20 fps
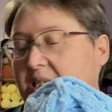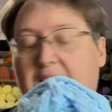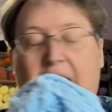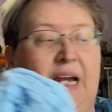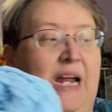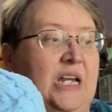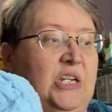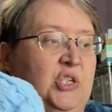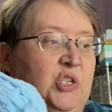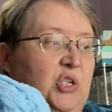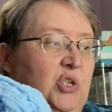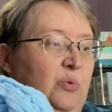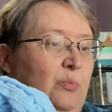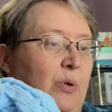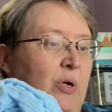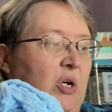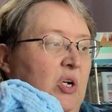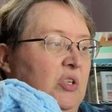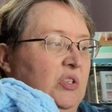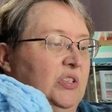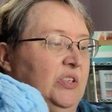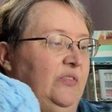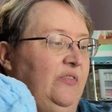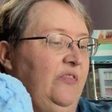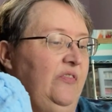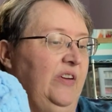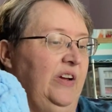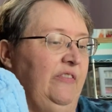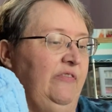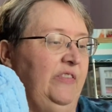I got 2 balls of
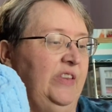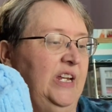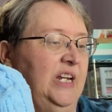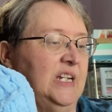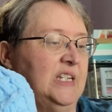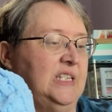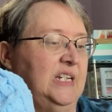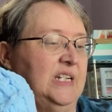things,